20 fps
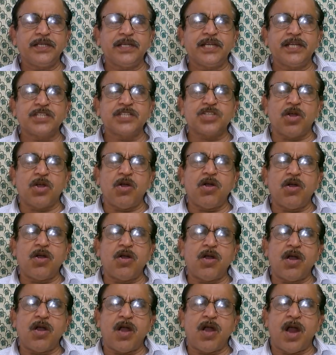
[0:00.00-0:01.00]
It has
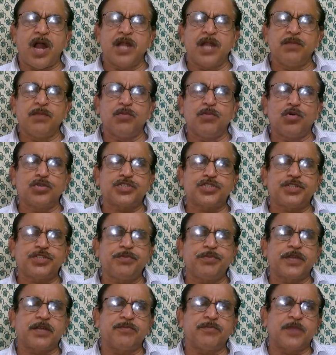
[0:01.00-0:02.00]
almost
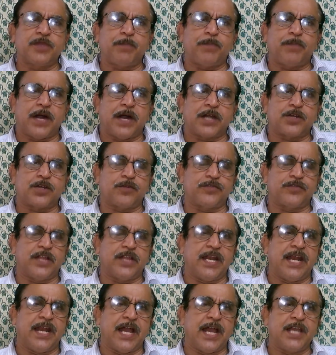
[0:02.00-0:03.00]
become the part of
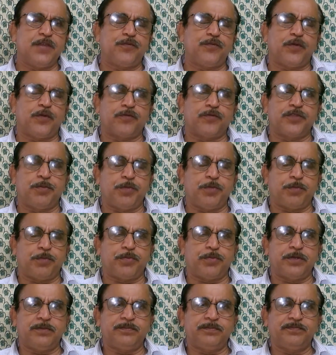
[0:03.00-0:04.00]
the life of the
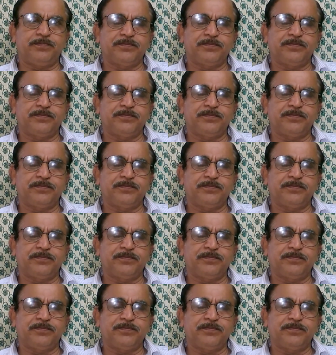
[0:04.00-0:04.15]
people.